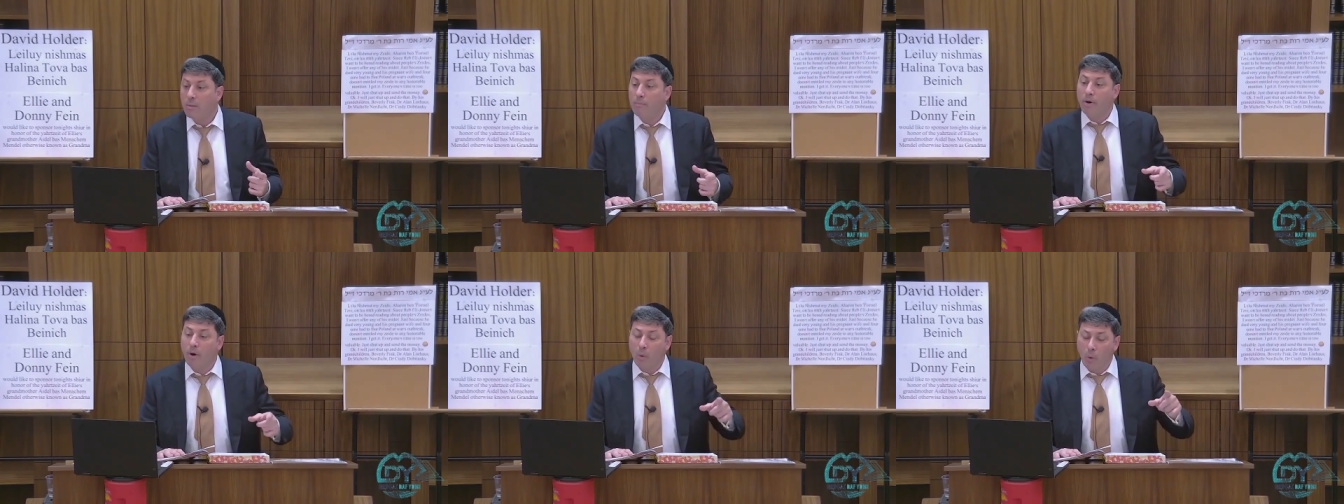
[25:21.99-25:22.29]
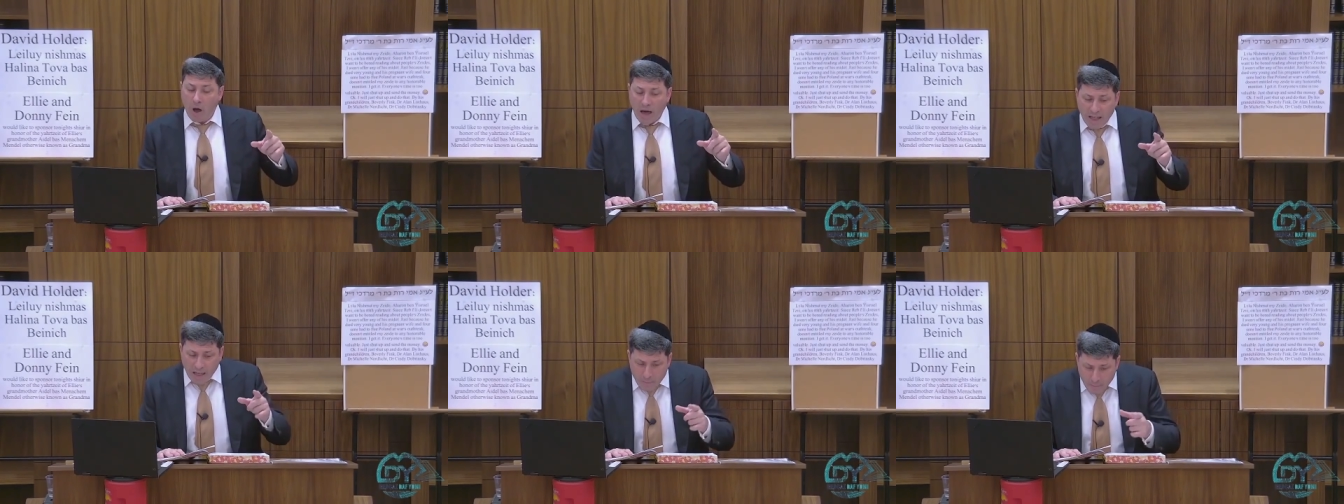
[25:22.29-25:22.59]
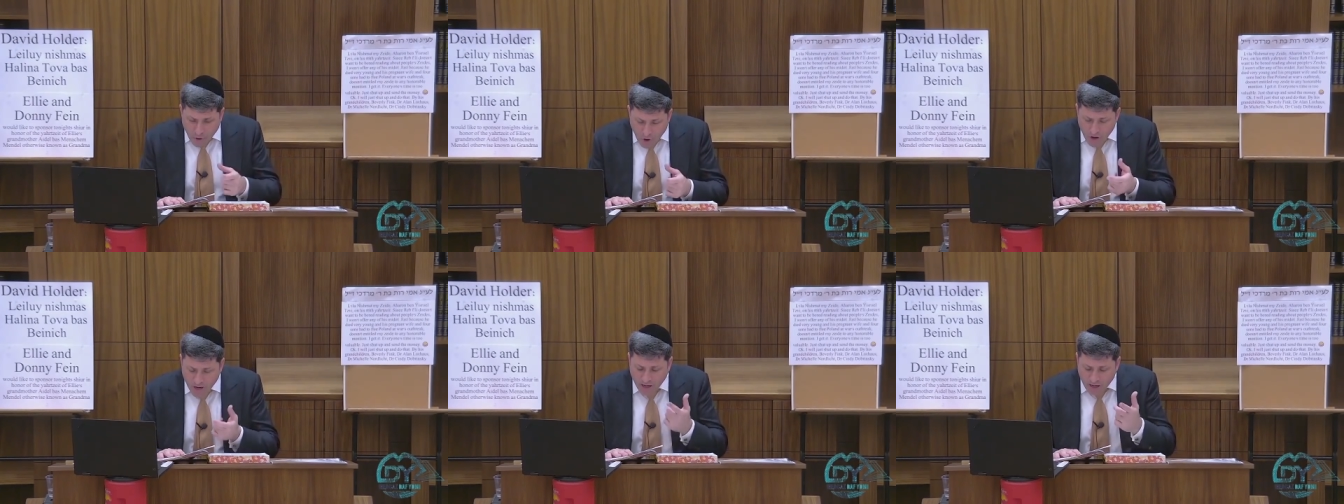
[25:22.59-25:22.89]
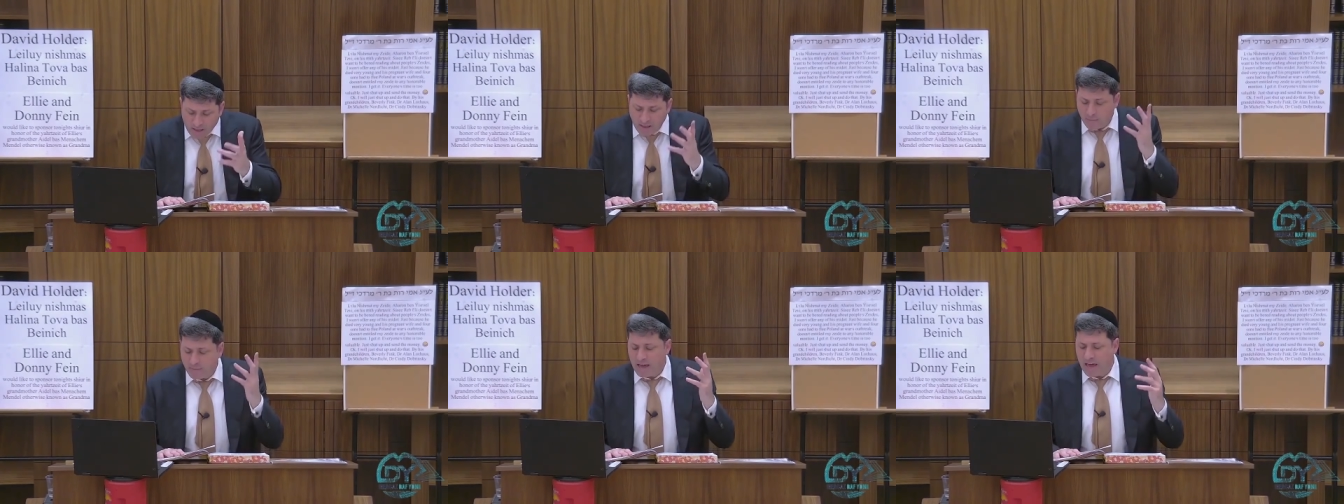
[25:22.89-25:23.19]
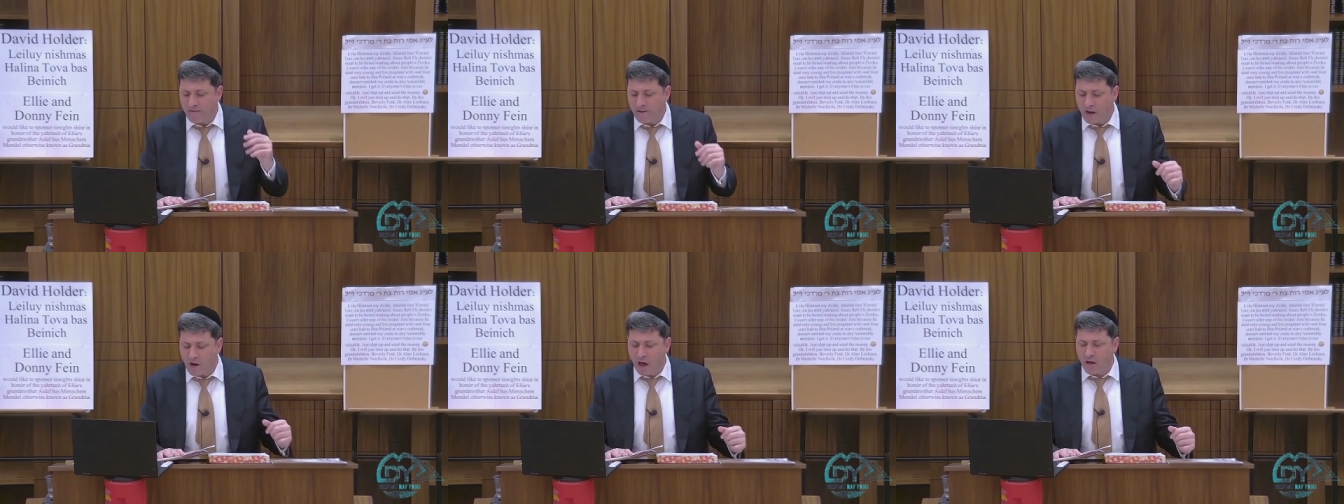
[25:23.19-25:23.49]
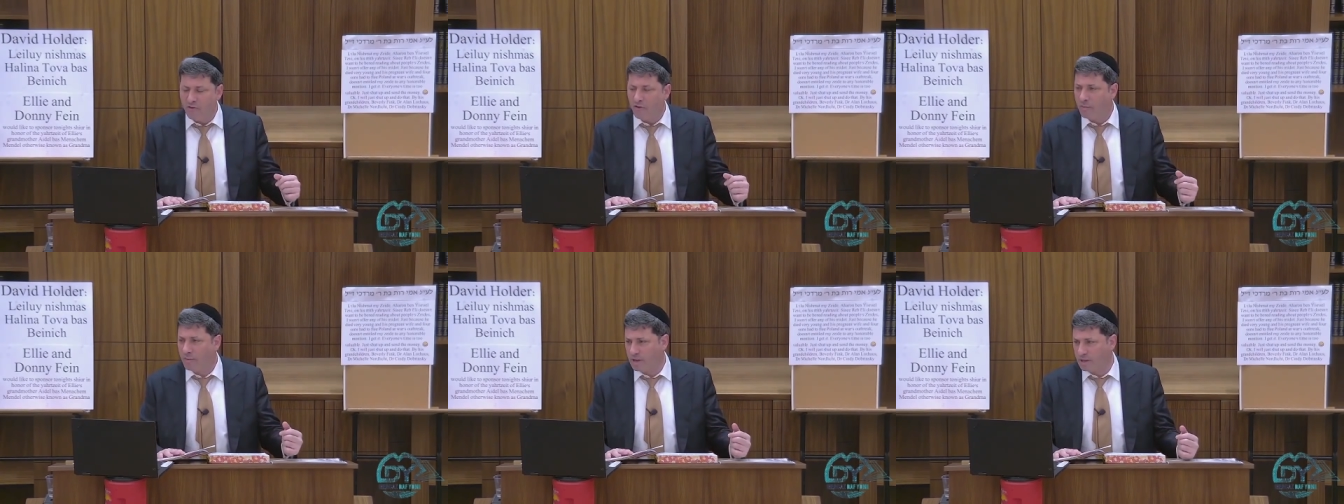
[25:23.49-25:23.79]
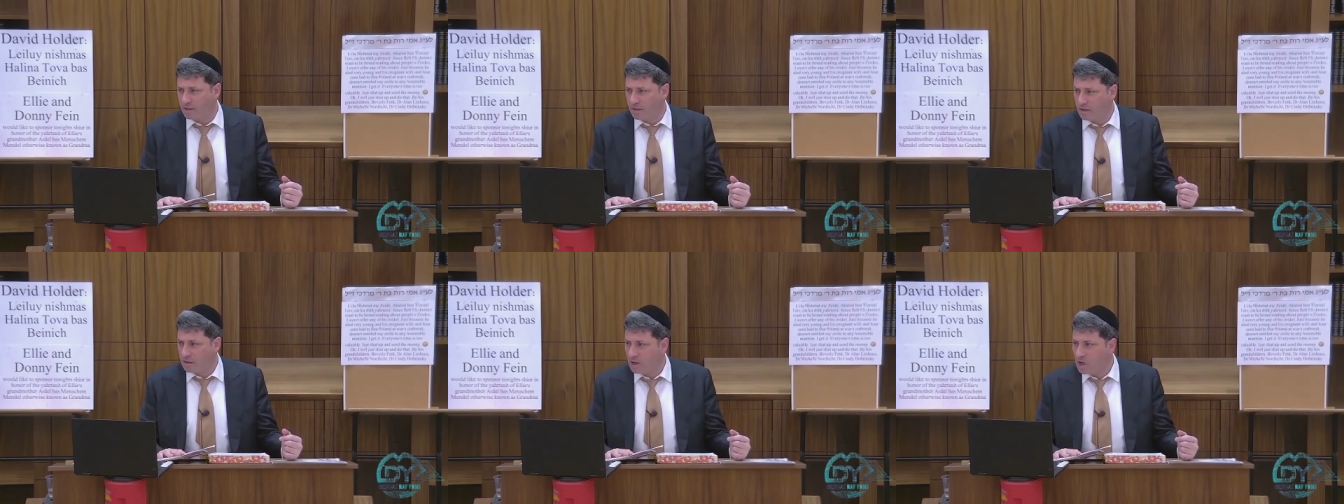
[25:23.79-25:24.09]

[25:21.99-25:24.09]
But while I'm burning it, let me have anah from it.